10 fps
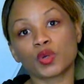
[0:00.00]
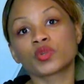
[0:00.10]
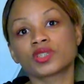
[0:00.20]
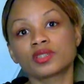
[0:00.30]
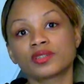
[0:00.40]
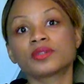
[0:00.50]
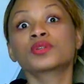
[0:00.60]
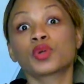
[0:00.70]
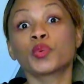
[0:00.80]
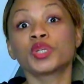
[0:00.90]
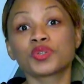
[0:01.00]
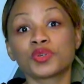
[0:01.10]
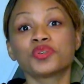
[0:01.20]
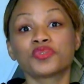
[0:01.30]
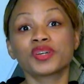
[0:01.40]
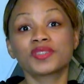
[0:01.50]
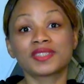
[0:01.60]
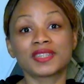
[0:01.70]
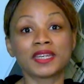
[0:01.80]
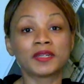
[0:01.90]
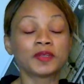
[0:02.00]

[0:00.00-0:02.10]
consider going to university.